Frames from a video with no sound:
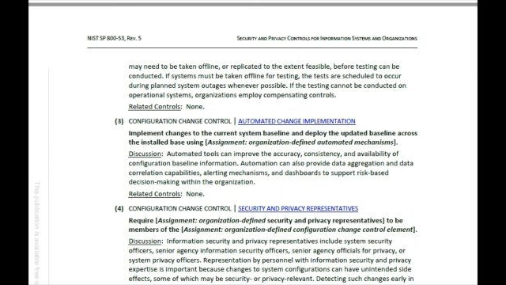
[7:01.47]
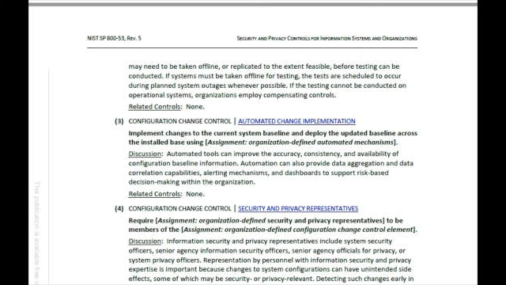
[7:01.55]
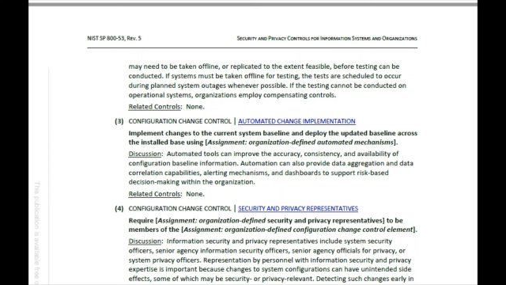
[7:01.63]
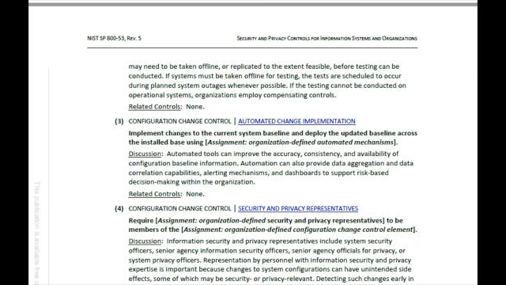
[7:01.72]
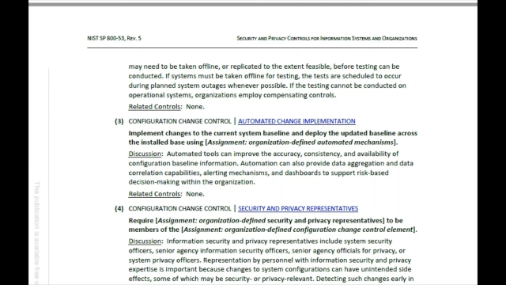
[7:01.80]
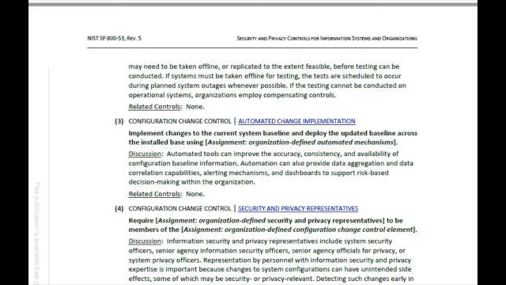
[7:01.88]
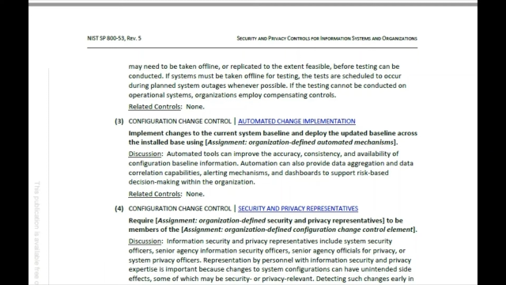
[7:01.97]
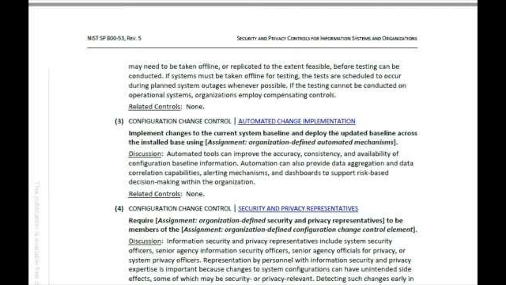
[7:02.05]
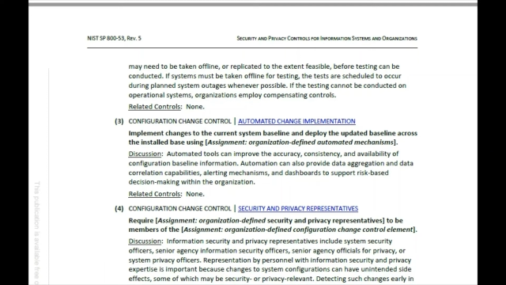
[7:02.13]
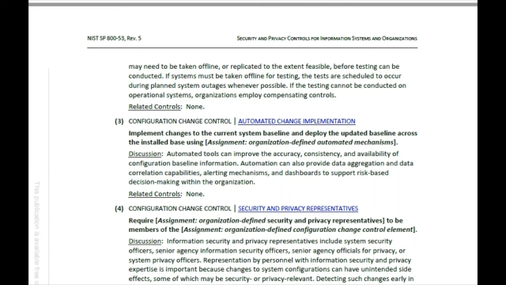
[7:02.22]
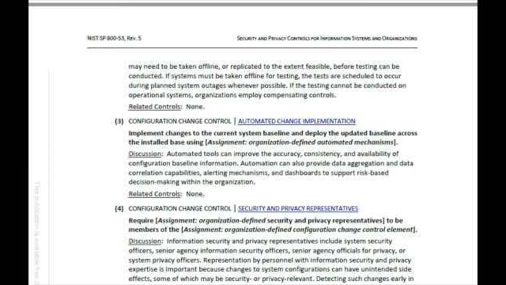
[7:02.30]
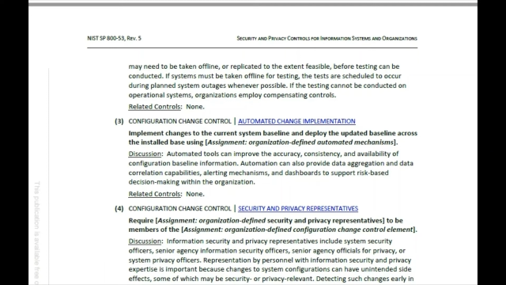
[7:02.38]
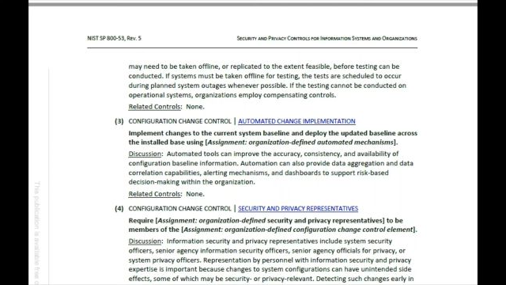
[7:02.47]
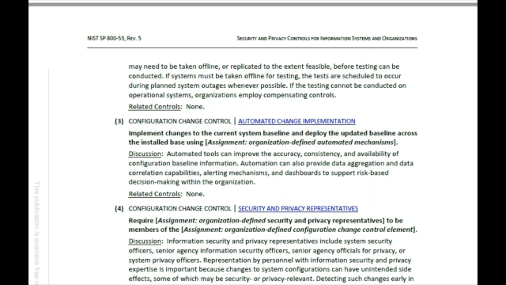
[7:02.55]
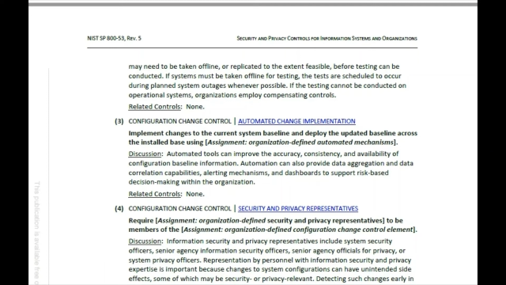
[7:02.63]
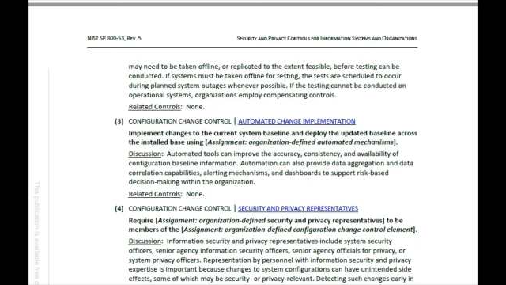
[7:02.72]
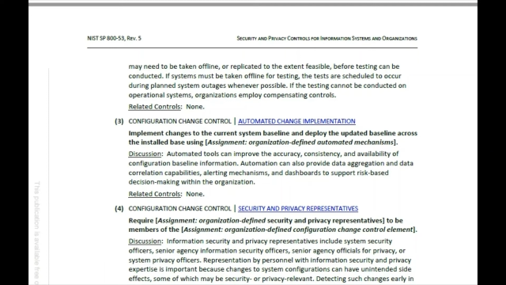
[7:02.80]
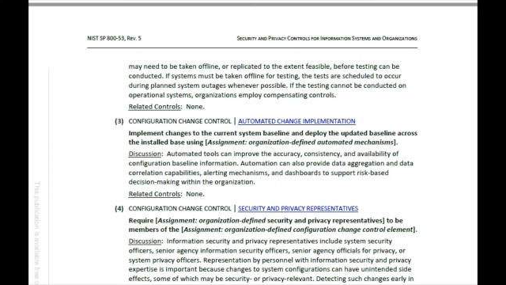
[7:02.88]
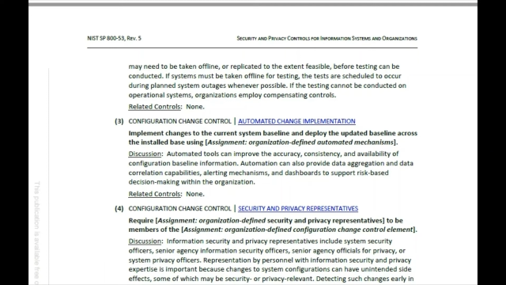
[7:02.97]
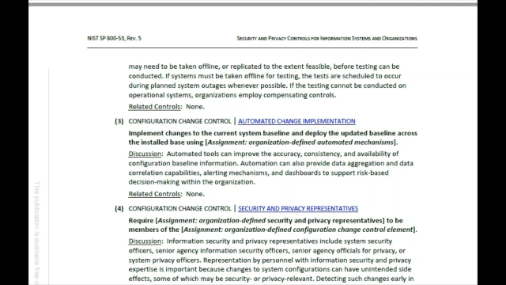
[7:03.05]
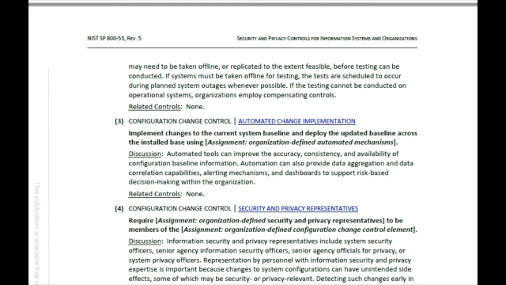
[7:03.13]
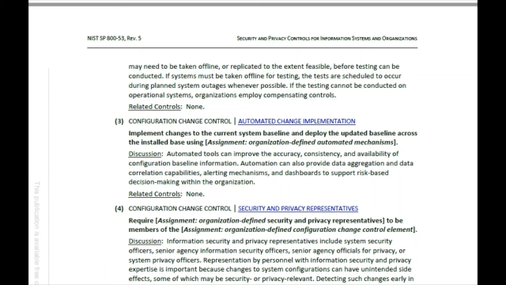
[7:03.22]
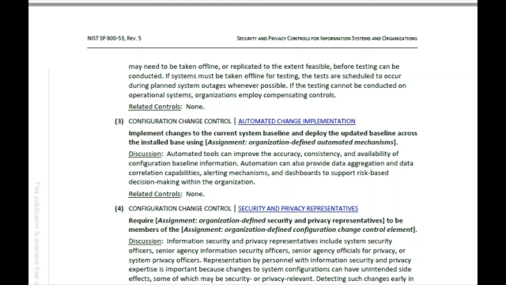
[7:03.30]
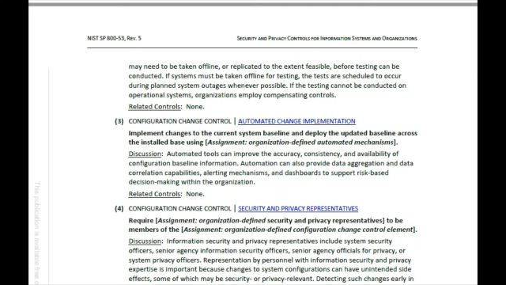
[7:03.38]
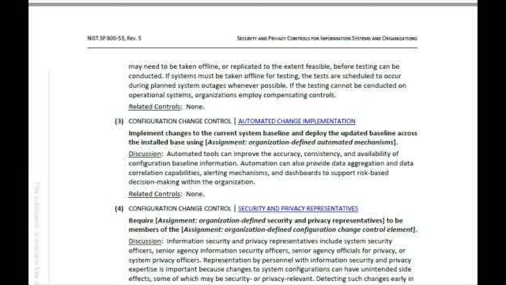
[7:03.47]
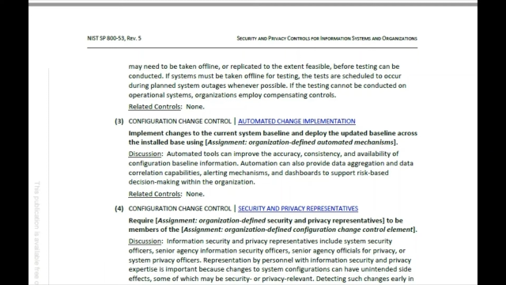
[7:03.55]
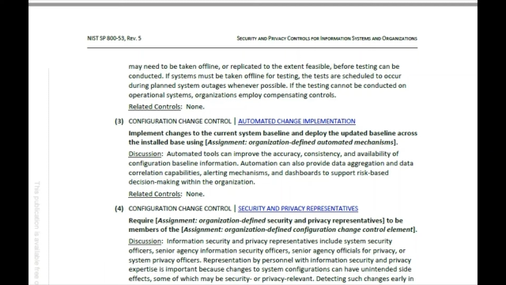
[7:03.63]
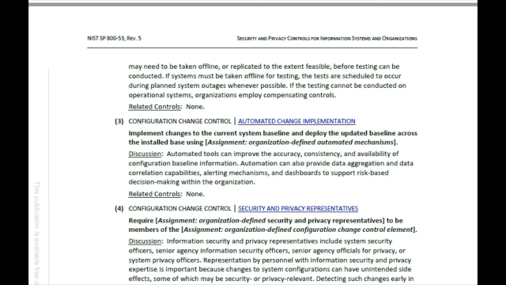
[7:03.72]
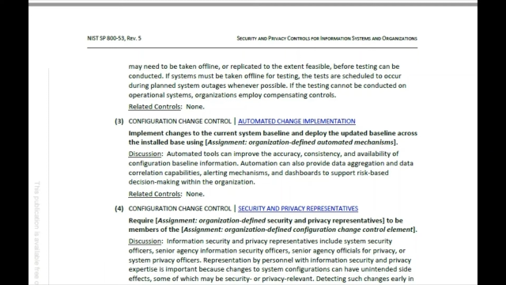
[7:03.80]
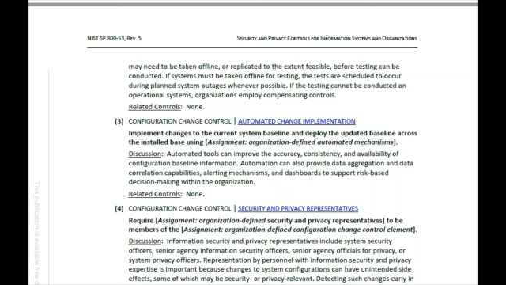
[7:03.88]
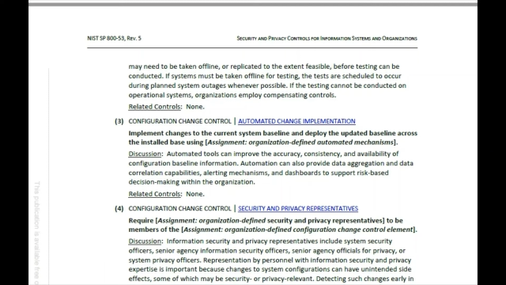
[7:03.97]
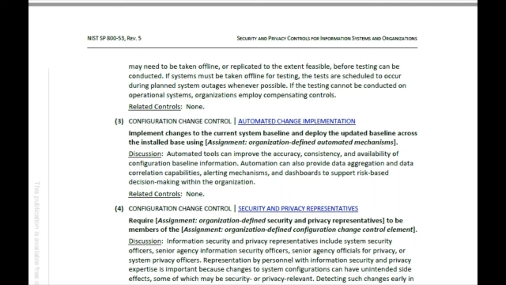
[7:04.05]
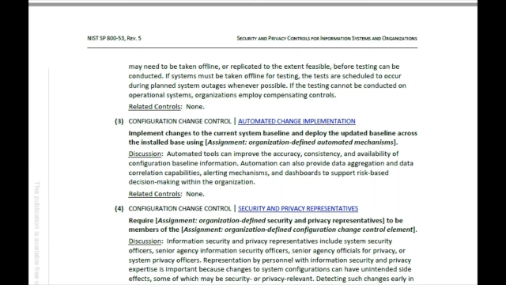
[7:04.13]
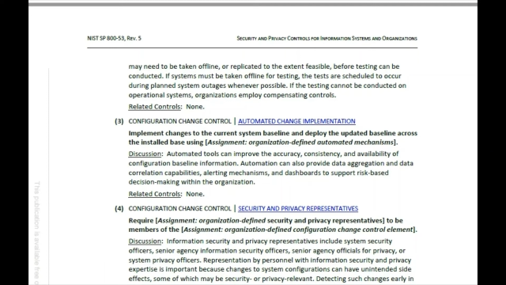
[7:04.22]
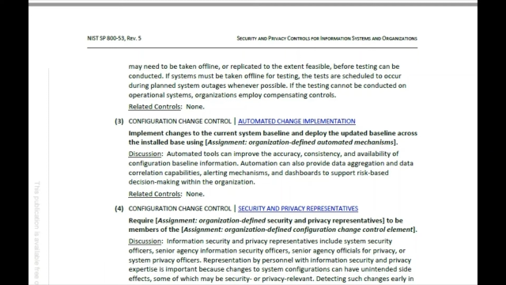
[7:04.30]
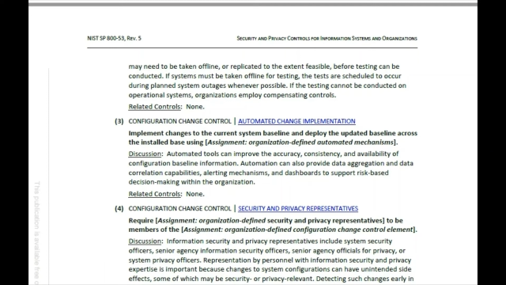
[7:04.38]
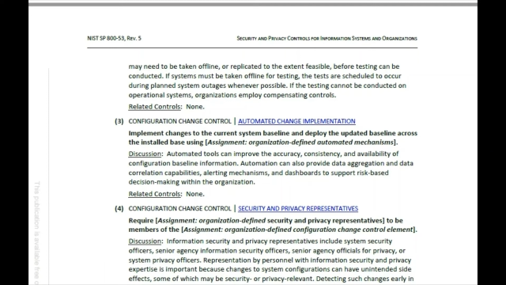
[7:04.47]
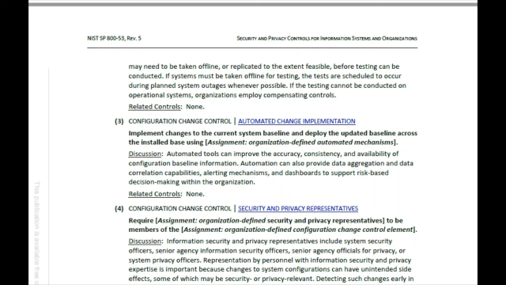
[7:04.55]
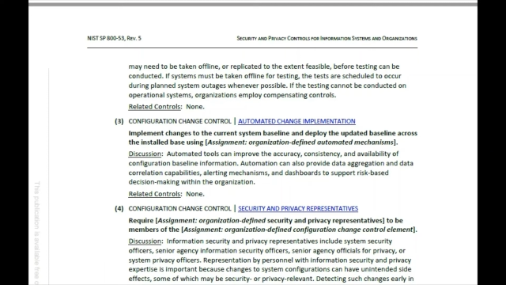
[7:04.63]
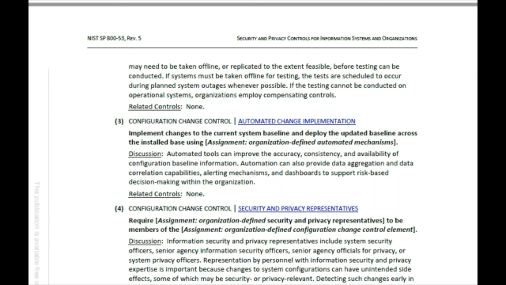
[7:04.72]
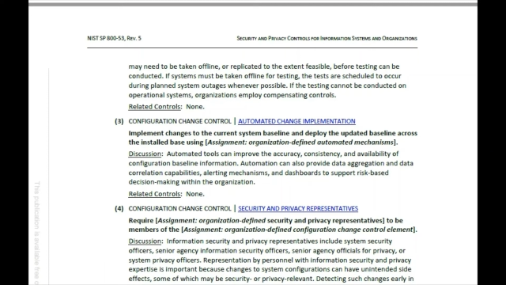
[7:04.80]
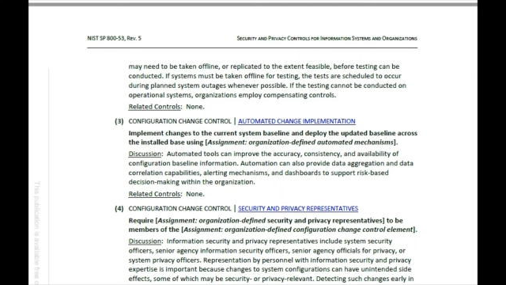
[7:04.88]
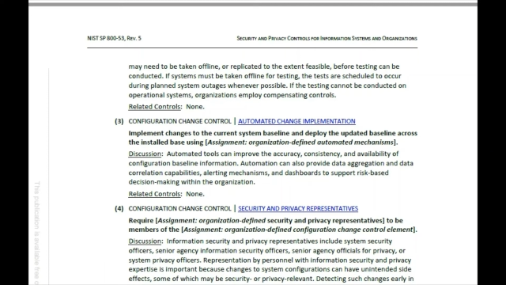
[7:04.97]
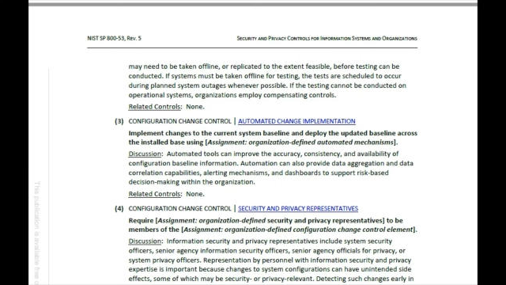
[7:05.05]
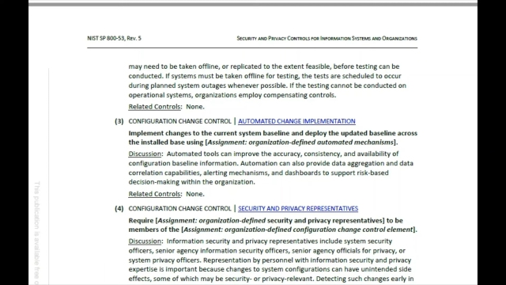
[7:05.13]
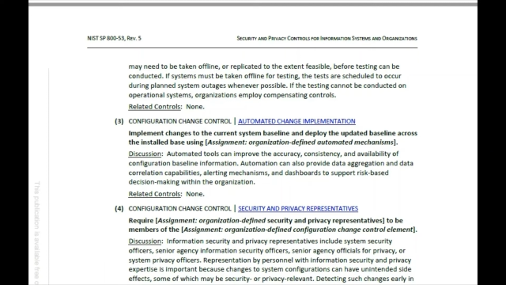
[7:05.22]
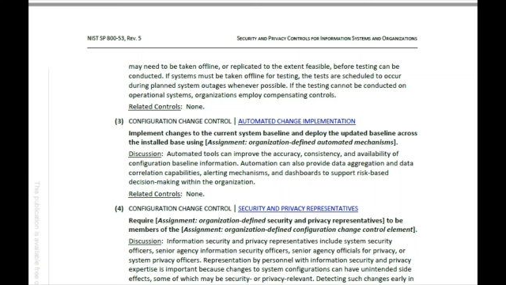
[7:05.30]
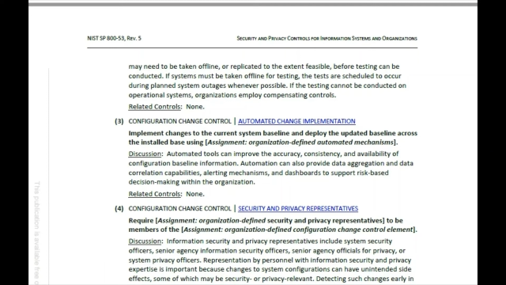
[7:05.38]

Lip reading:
(no speaker visible)